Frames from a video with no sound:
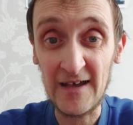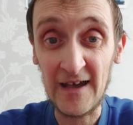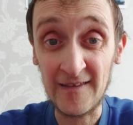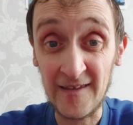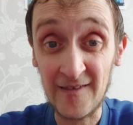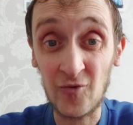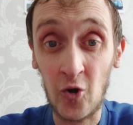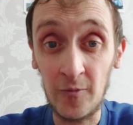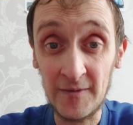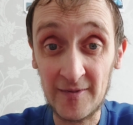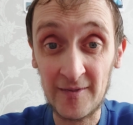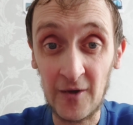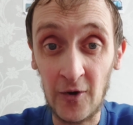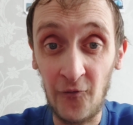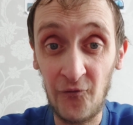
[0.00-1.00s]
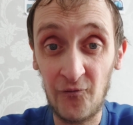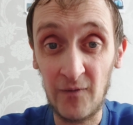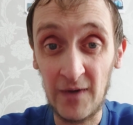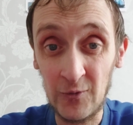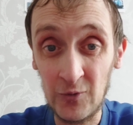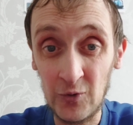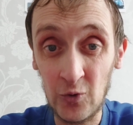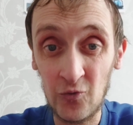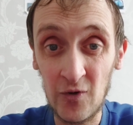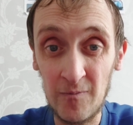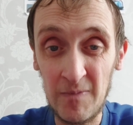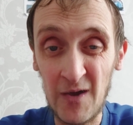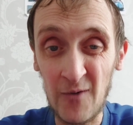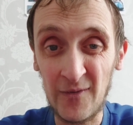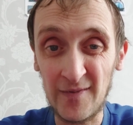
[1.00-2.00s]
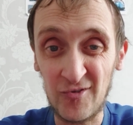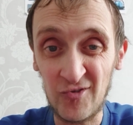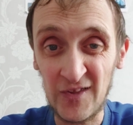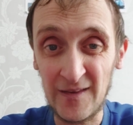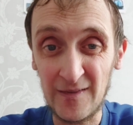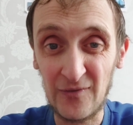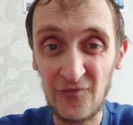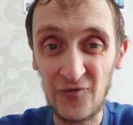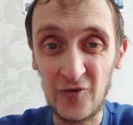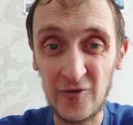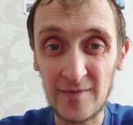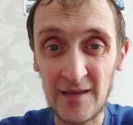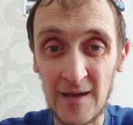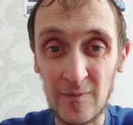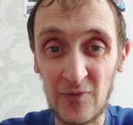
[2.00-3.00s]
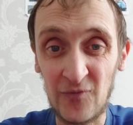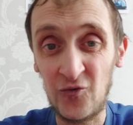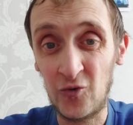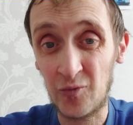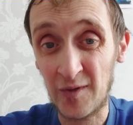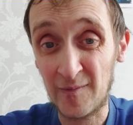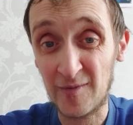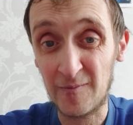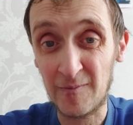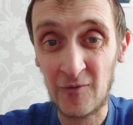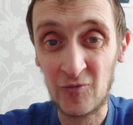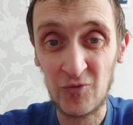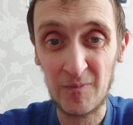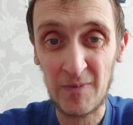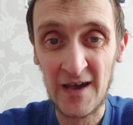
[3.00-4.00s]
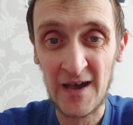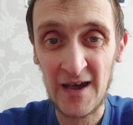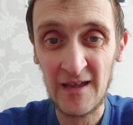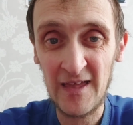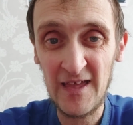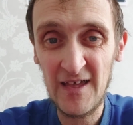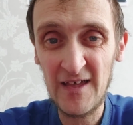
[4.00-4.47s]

I did go myself when I was younger a bit. I went to Sheddings a few times at Boundary Park.